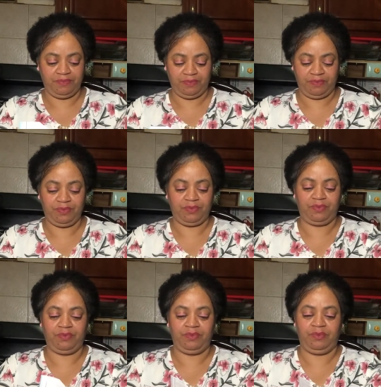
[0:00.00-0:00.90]

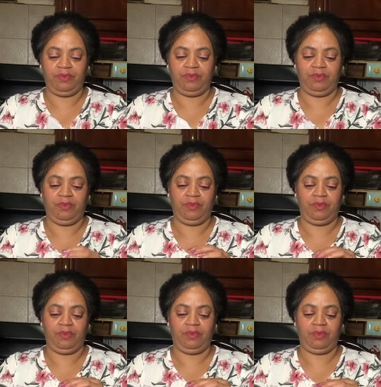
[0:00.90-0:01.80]

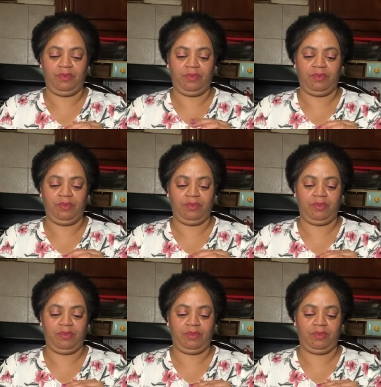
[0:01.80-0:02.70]

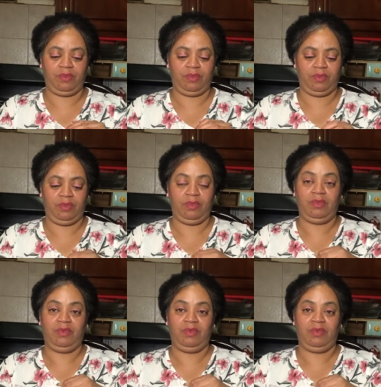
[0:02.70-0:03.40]
Nobody speaks.